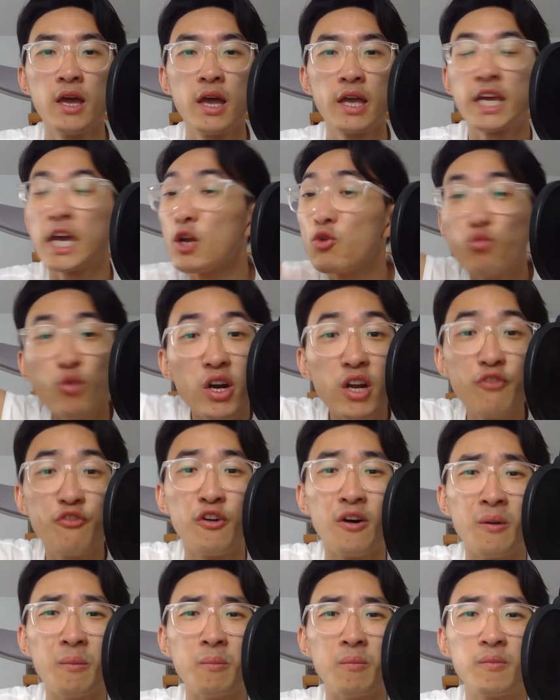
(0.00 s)
get rid of
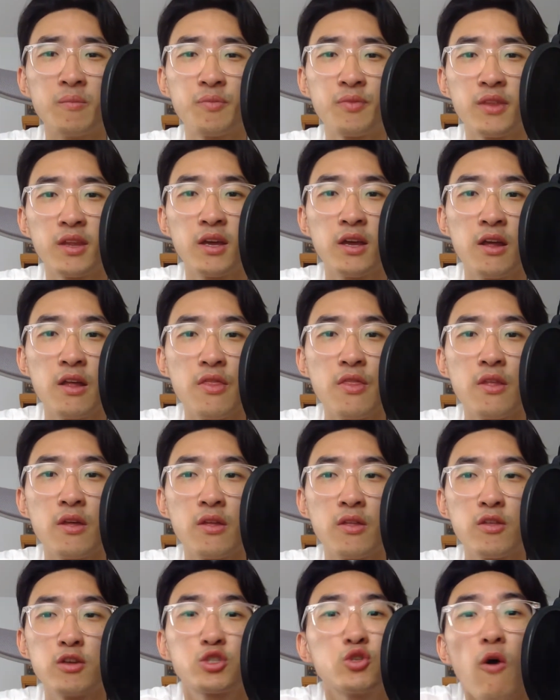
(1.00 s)
them.
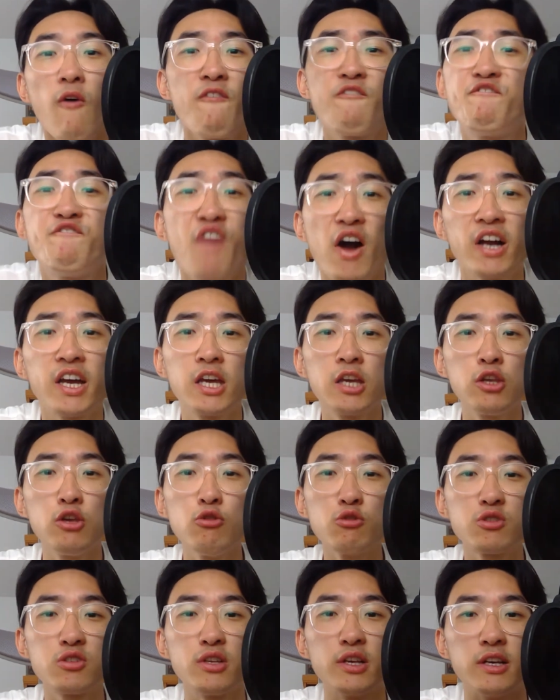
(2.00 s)
They're so fucking
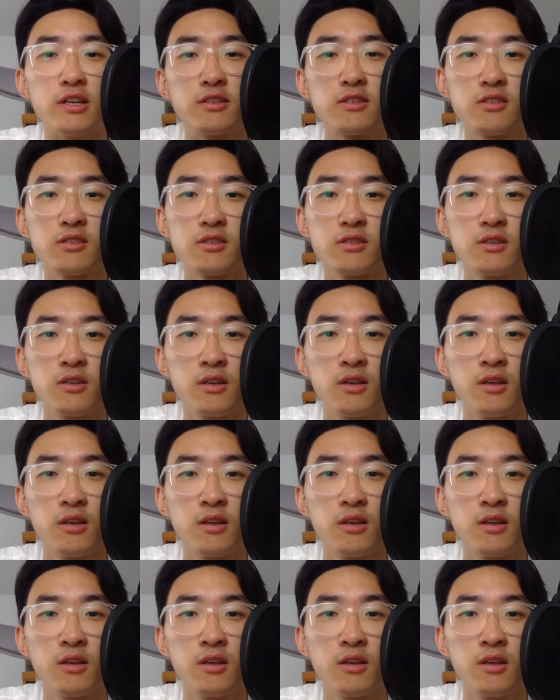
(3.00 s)
useless.